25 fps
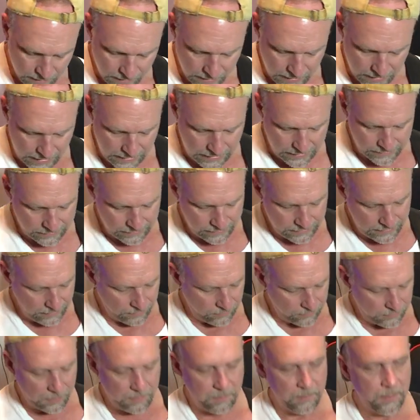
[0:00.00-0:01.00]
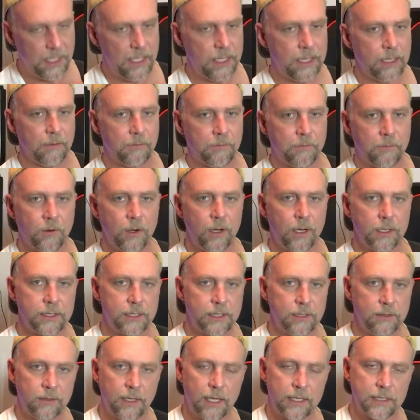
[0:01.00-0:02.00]
And still, to me, that front
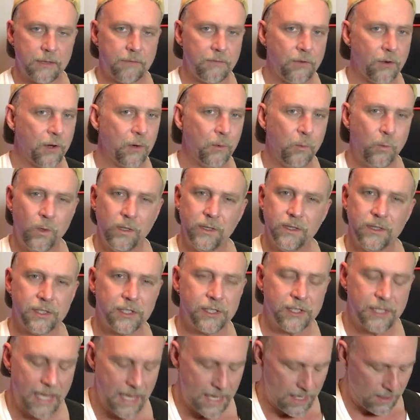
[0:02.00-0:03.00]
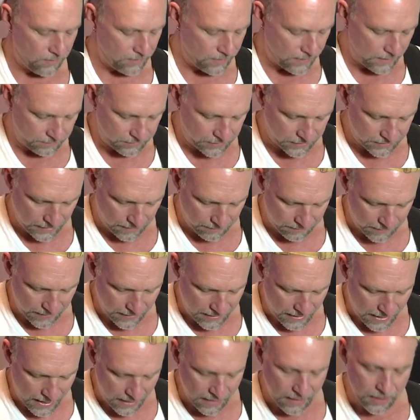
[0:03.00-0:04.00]
still has a very wooden sound.
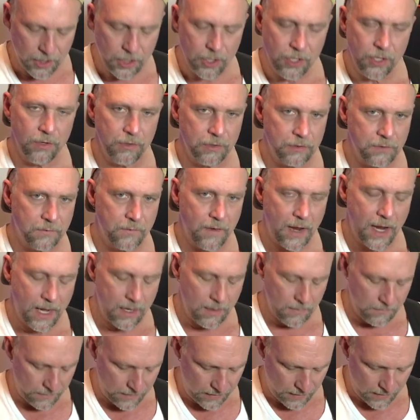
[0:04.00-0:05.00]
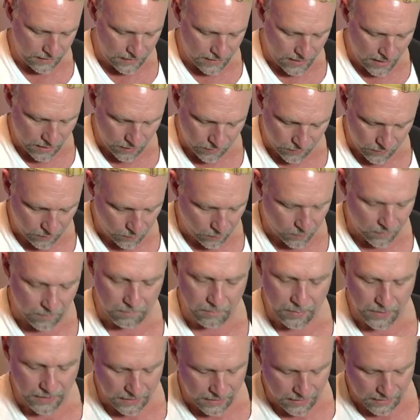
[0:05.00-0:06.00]
I'm not a huge fan of the Air
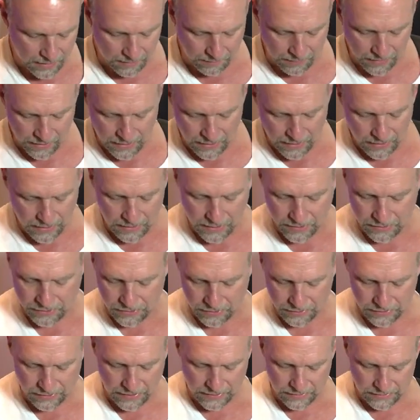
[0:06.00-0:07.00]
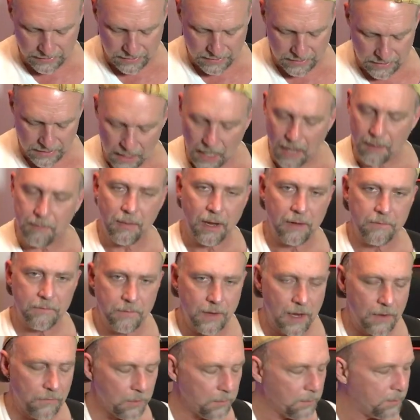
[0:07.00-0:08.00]
Norton pickup. It's not my
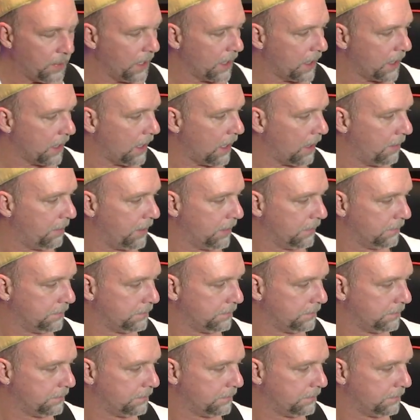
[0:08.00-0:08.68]
favorite pickup.